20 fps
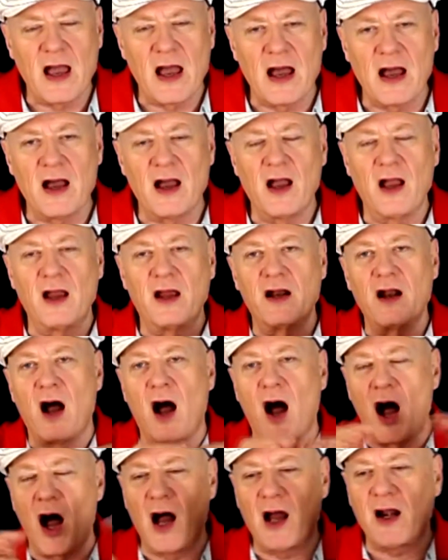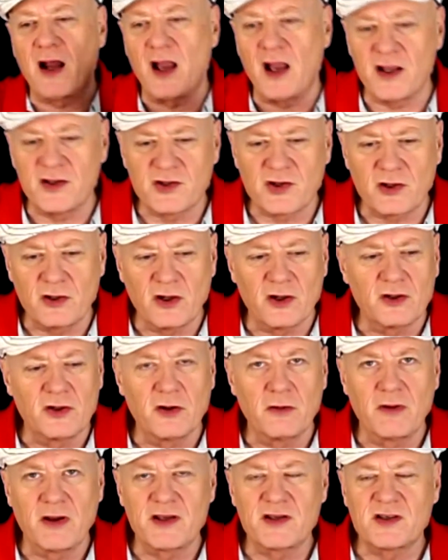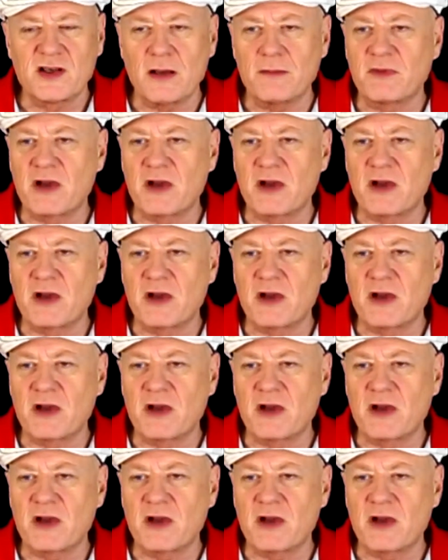an audit or you're doing some